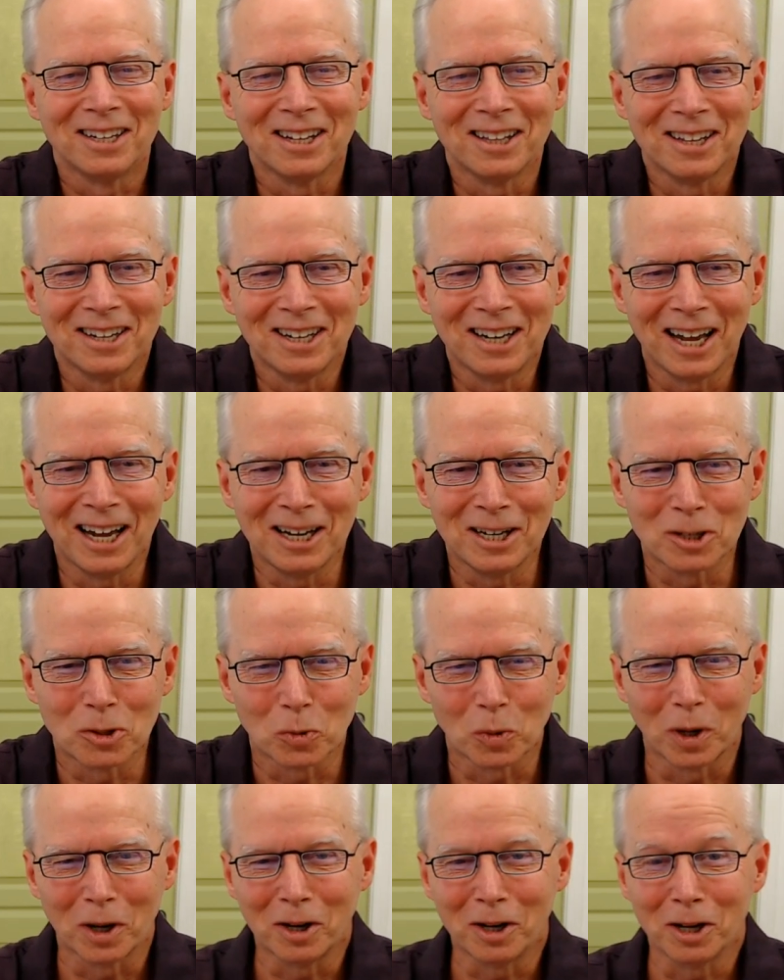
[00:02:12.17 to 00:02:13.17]
to the days
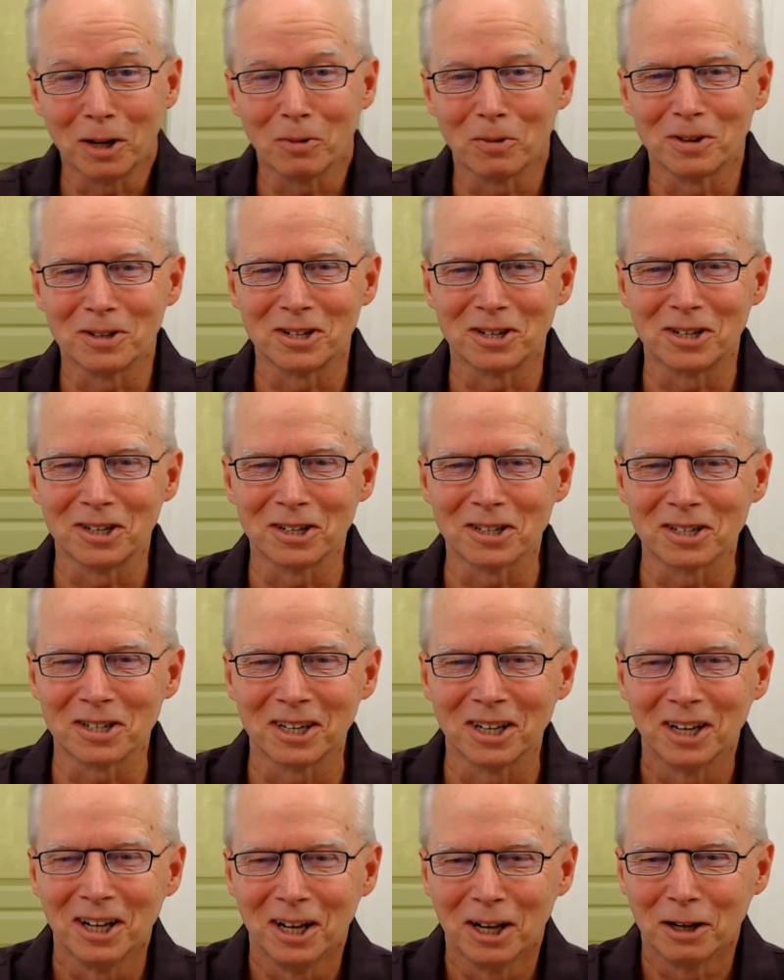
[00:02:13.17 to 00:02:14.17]
where it was
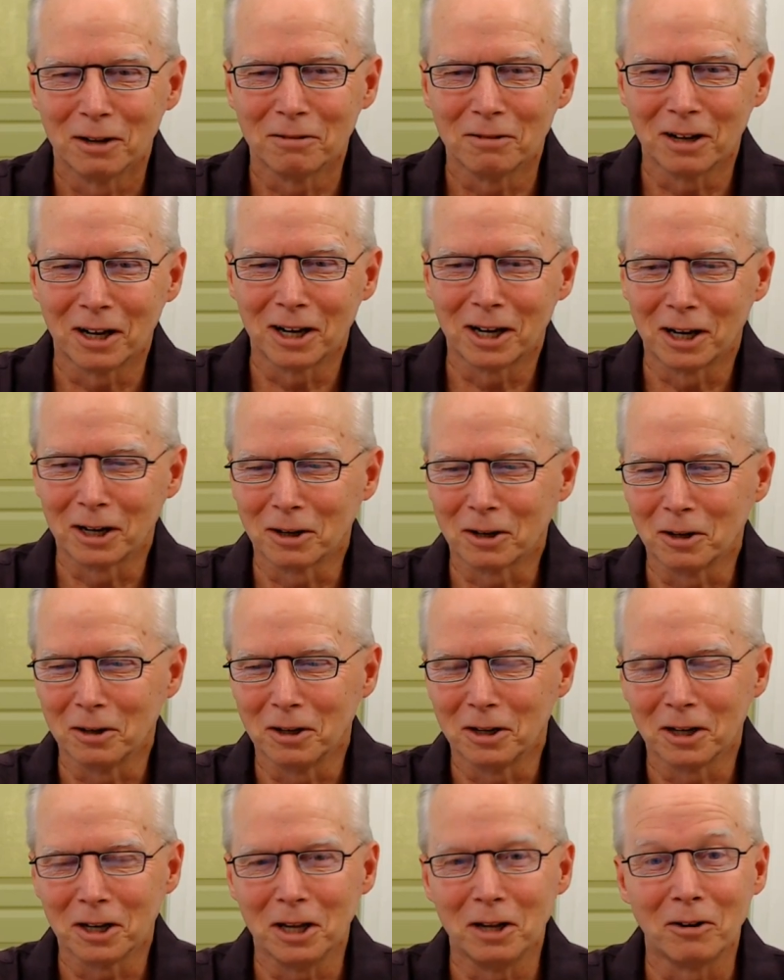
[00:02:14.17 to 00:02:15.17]
just uh,
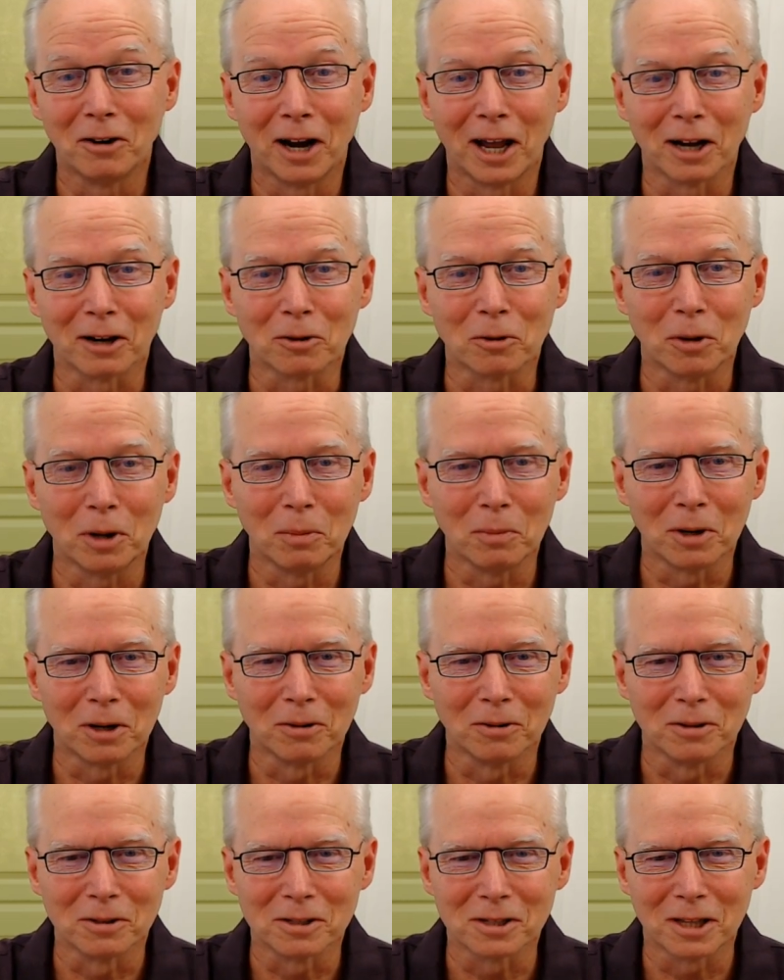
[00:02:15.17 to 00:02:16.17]
internet
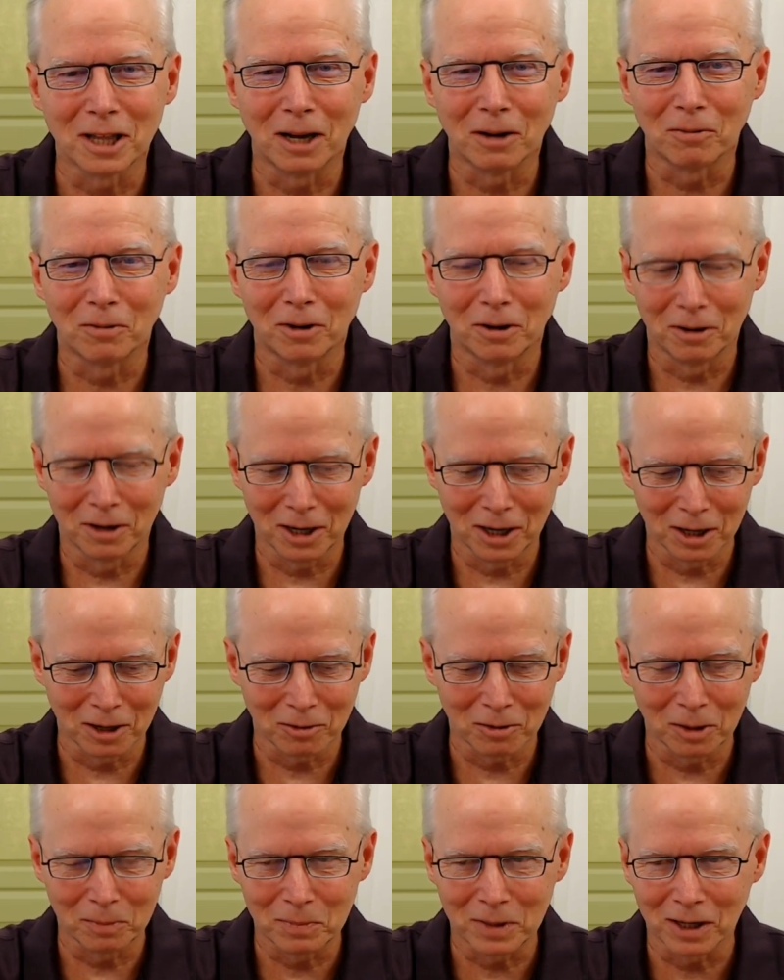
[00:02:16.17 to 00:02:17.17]
criminals that were
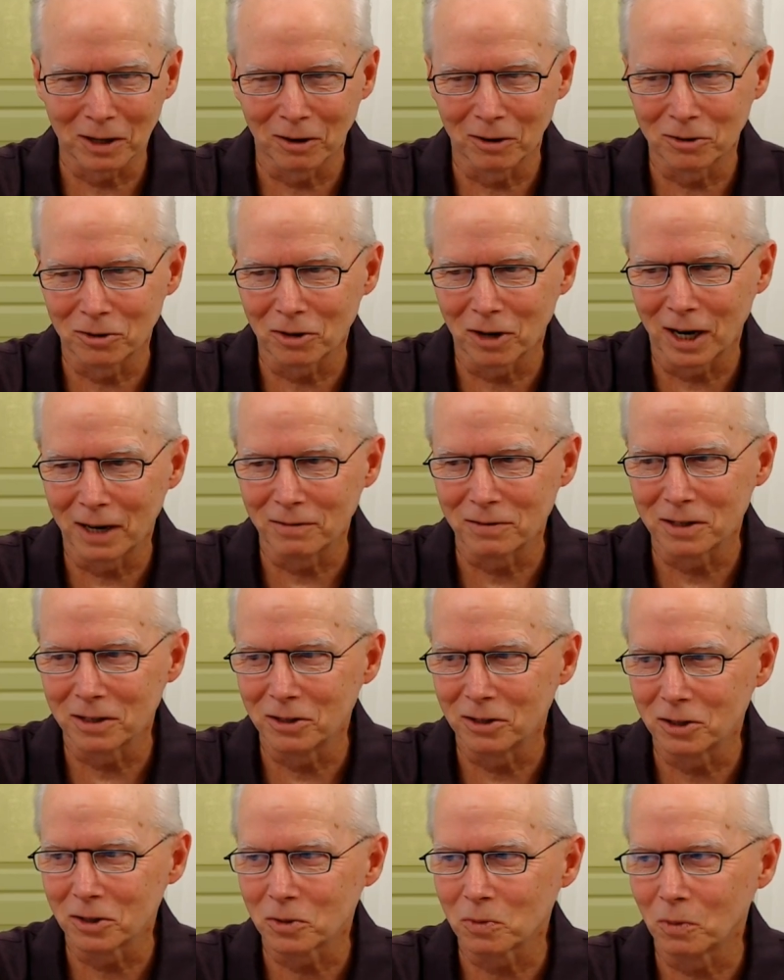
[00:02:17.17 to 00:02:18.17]
encrypting our drives
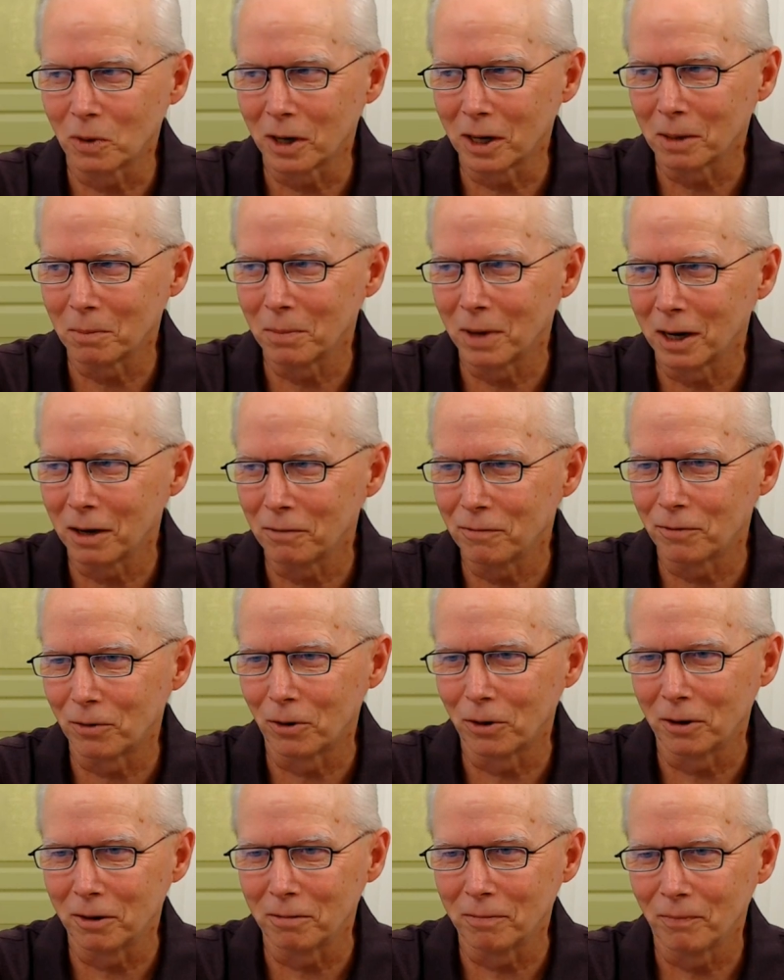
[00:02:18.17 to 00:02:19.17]
and just wanting money
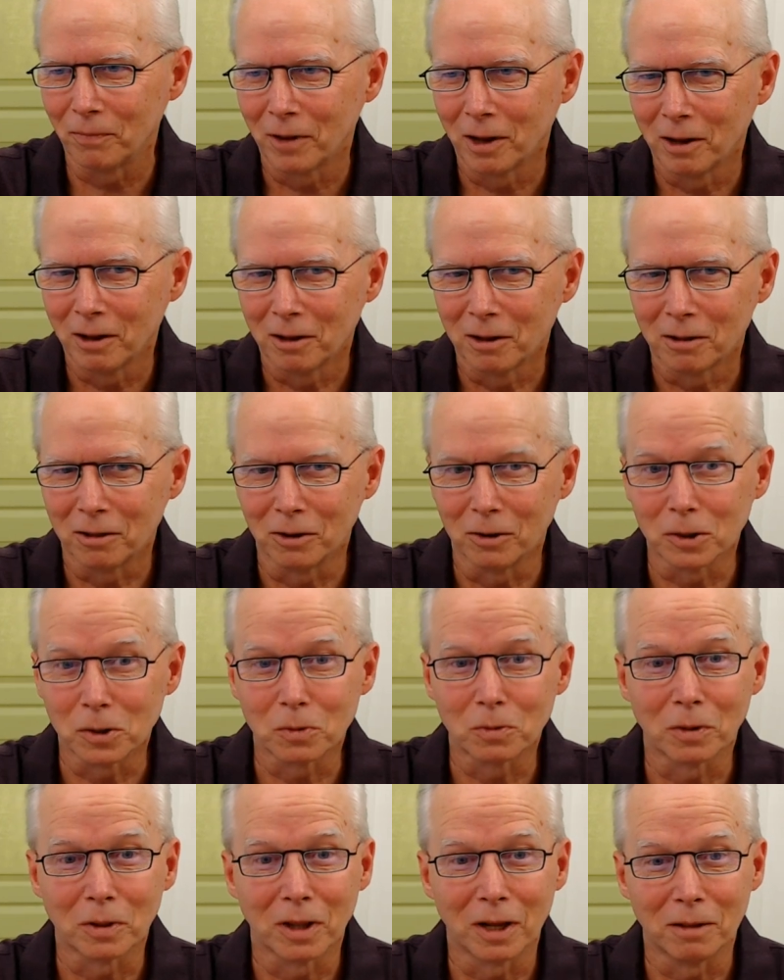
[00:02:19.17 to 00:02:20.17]
for it. Those
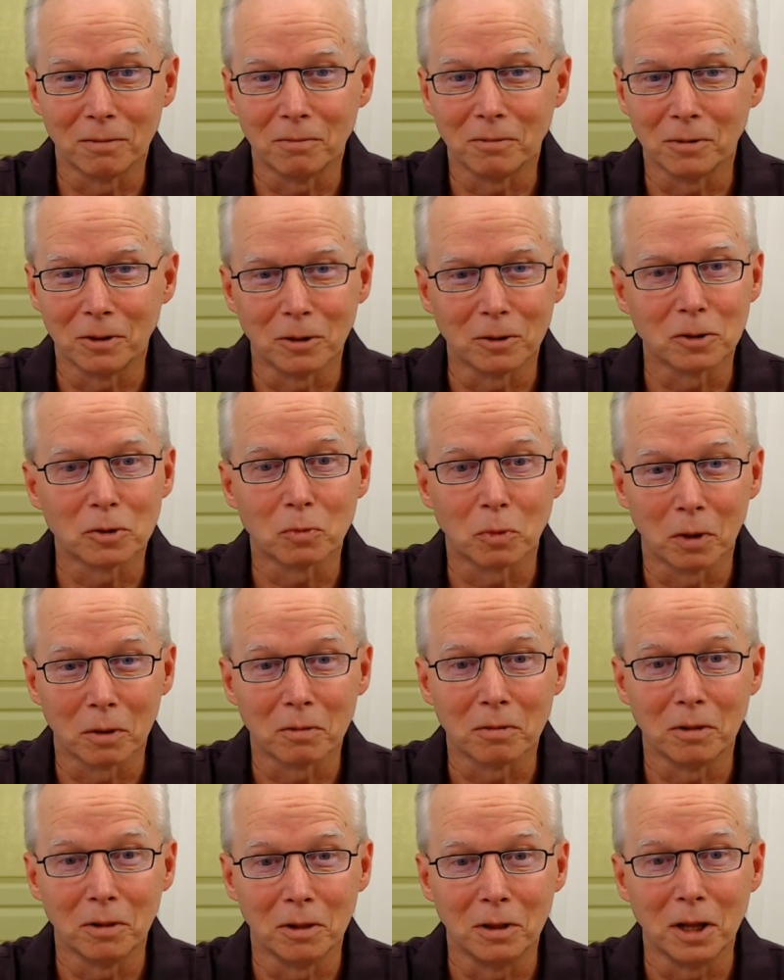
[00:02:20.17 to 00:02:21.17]
were the those were
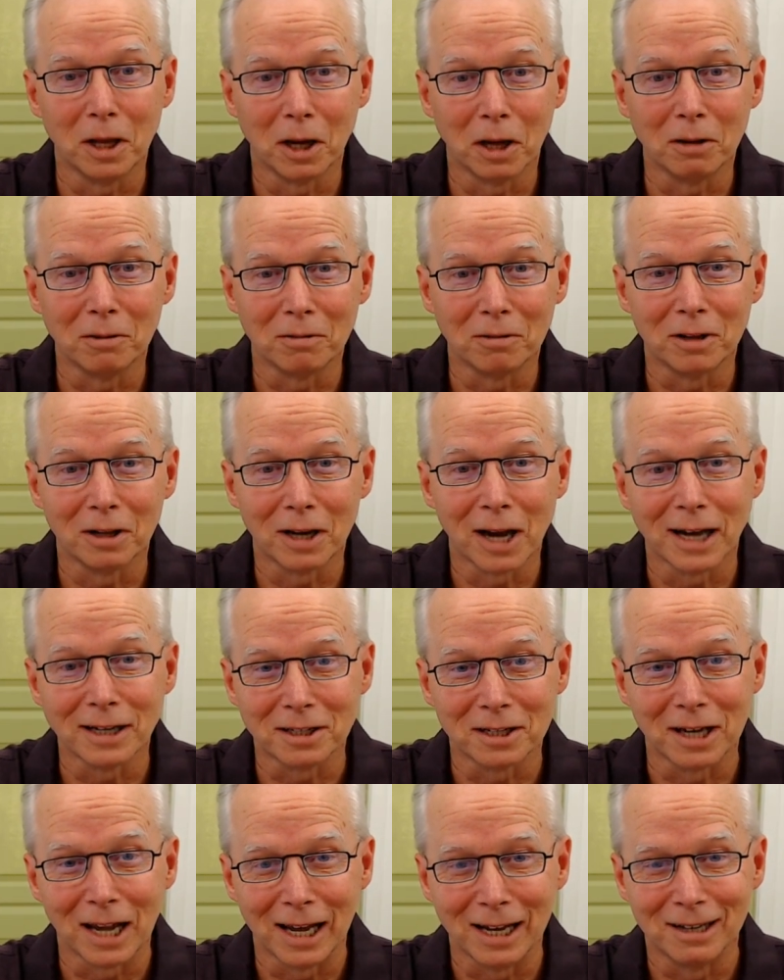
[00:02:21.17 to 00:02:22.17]
the the
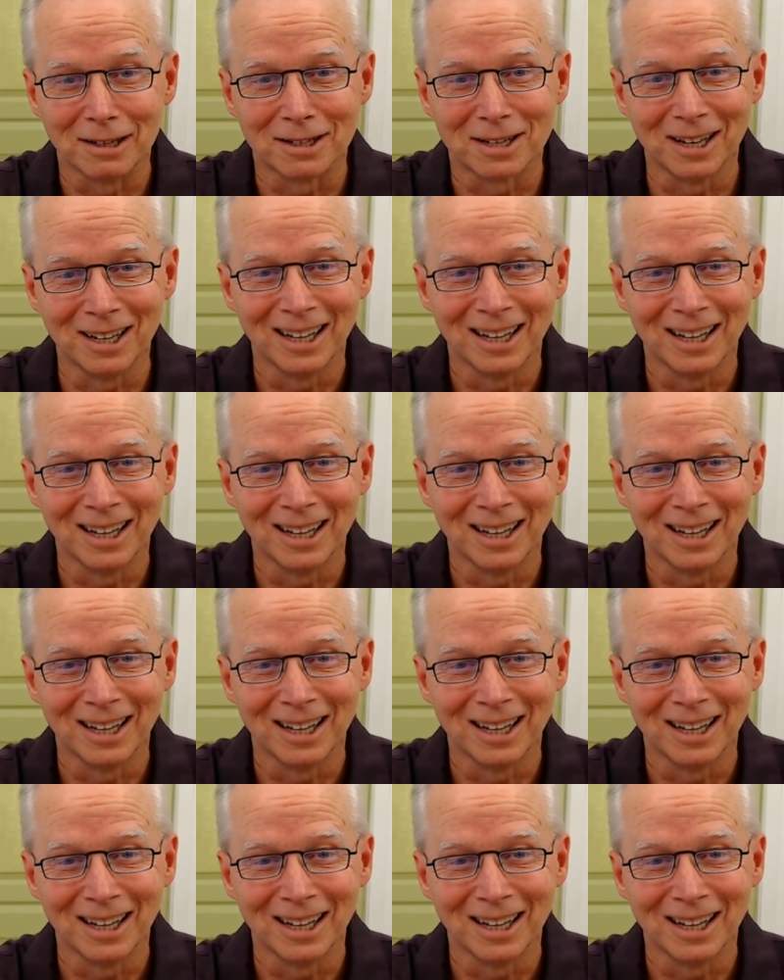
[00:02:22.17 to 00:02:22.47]
nice days.